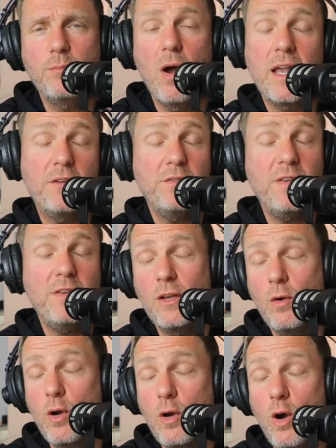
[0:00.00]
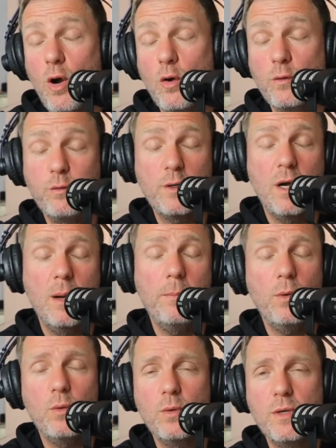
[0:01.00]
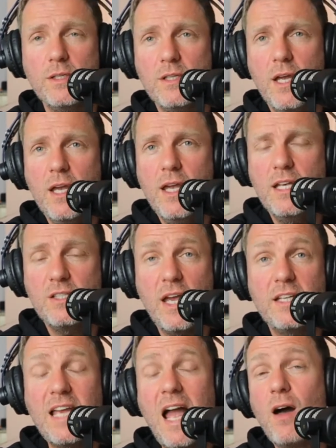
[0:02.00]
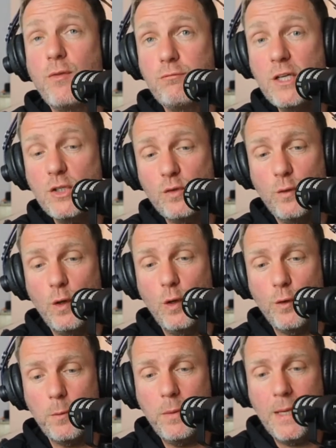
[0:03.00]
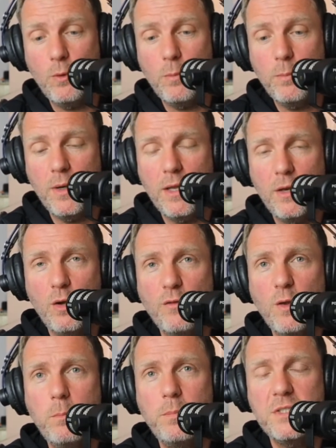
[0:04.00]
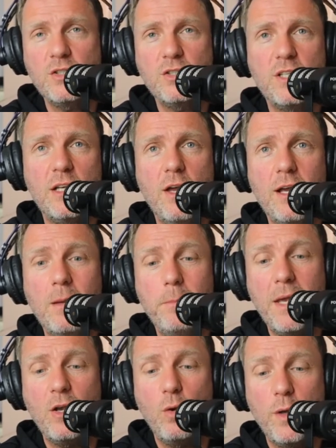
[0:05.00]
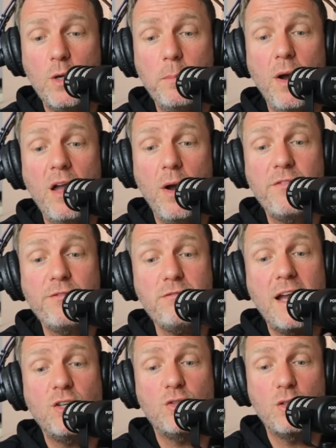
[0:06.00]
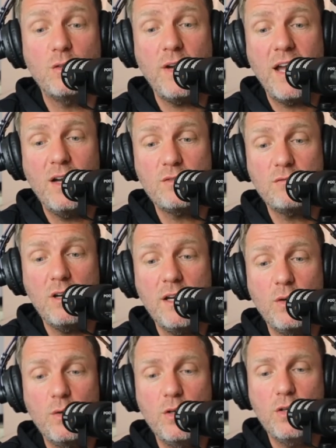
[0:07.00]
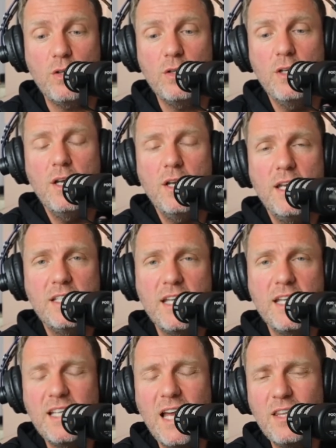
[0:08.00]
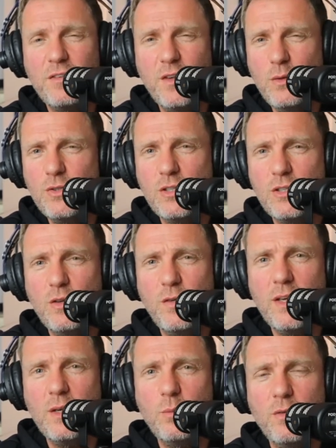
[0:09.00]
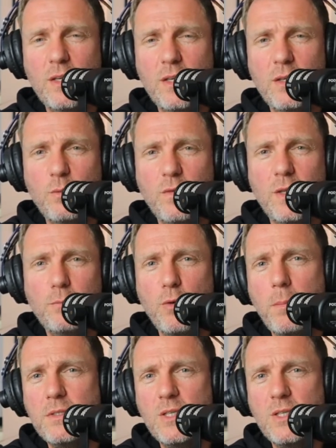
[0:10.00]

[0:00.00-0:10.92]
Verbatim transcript: buying a flat in Hong Kong, for example, or it's, it's, it's, out of the reach for a lot of people. But you know, if you positioned it like a Bitcoin, you could buy a fraction of a house, right? Or you can is, is that the future? Do you think within within the property